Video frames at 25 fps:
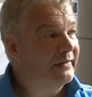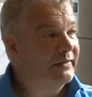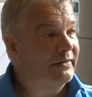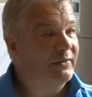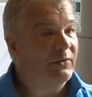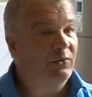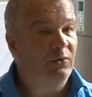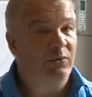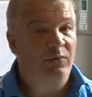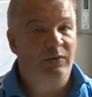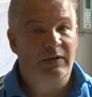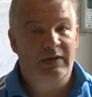
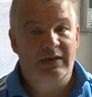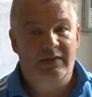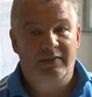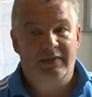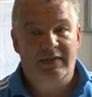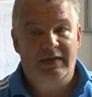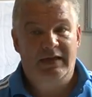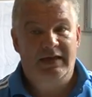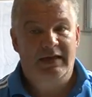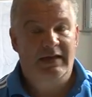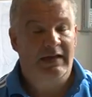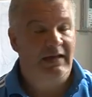doing
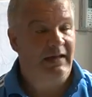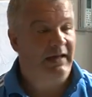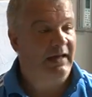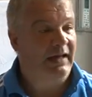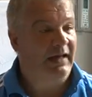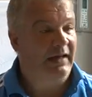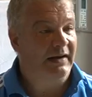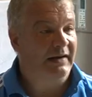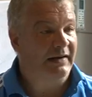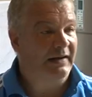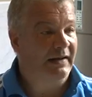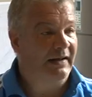there,
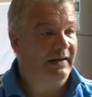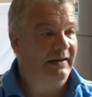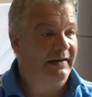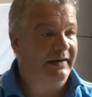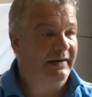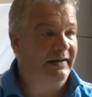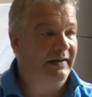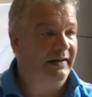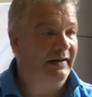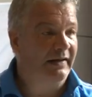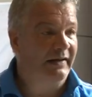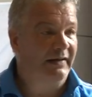
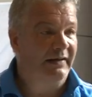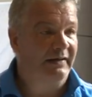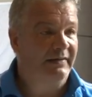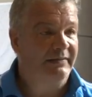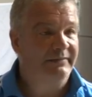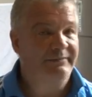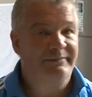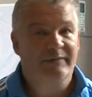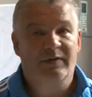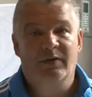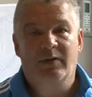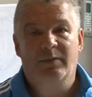and
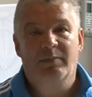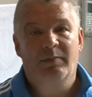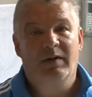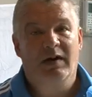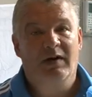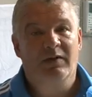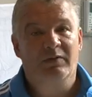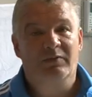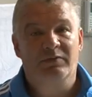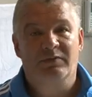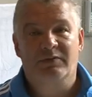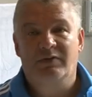
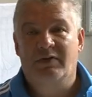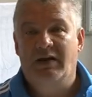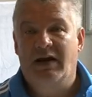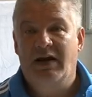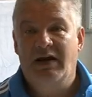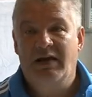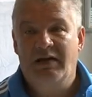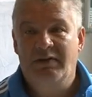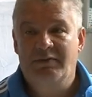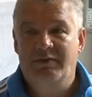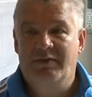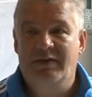about
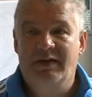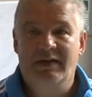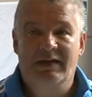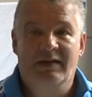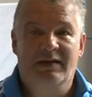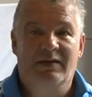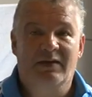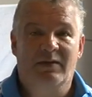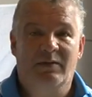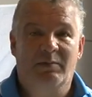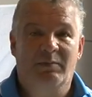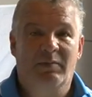
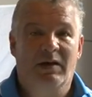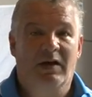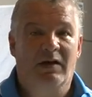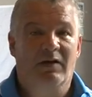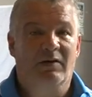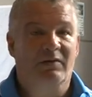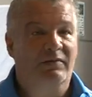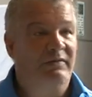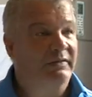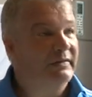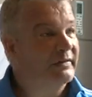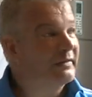traffic,
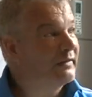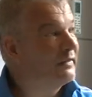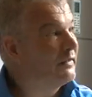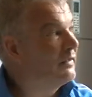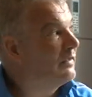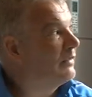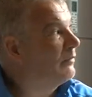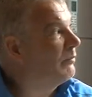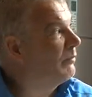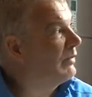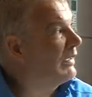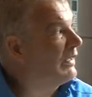about
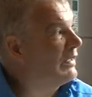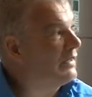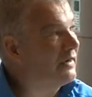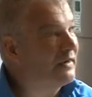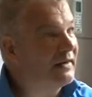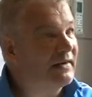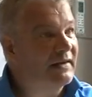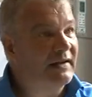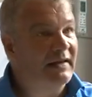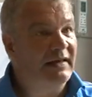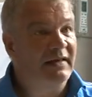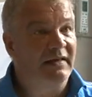
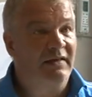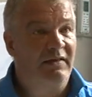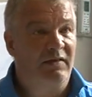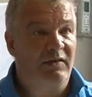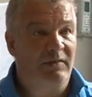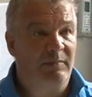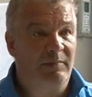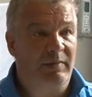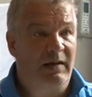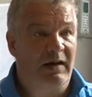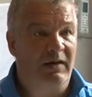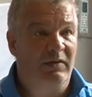buildings,
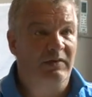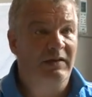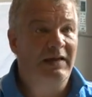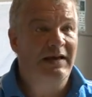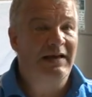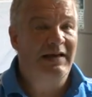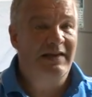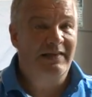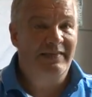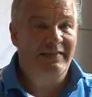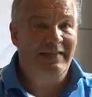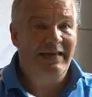about
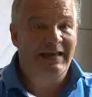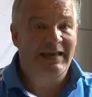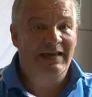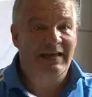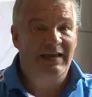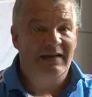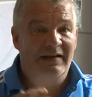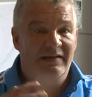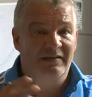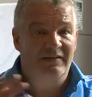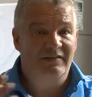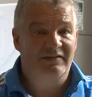they
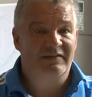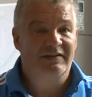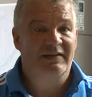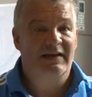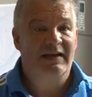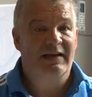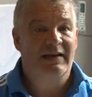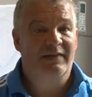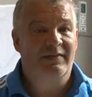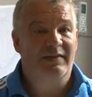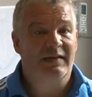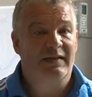can
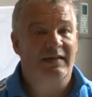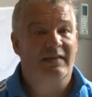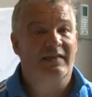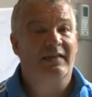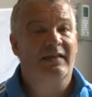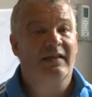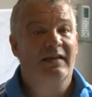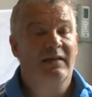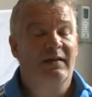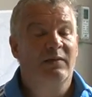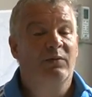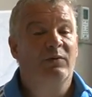share
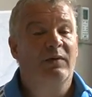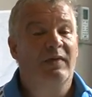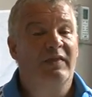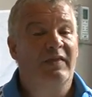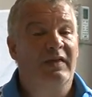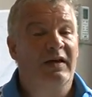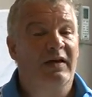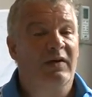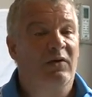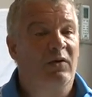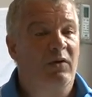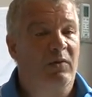this when
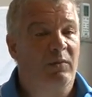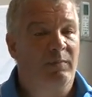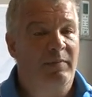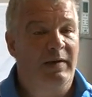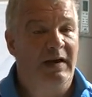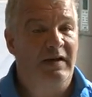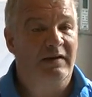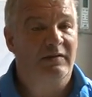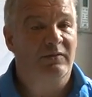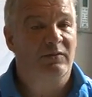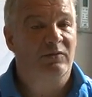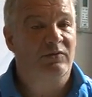they go
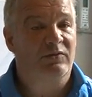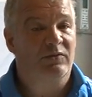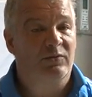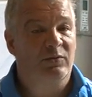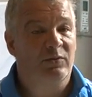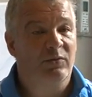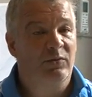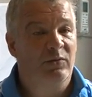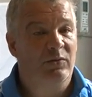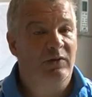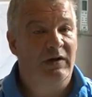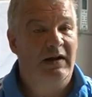back to
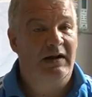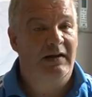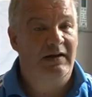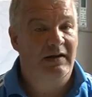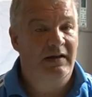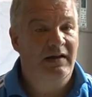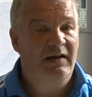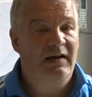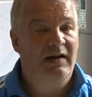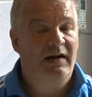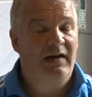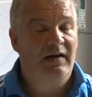school, and
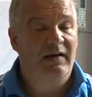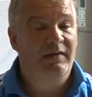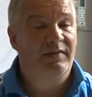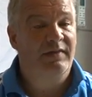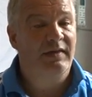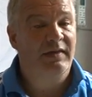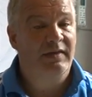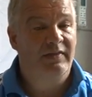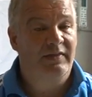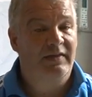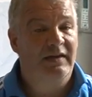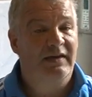I
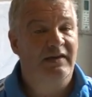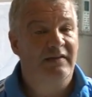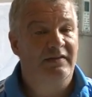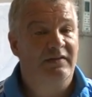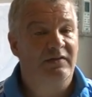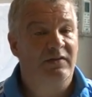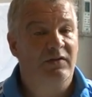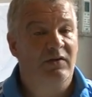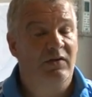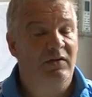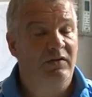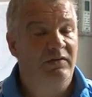think there
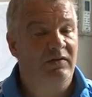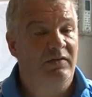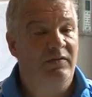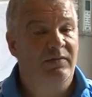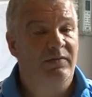is a lot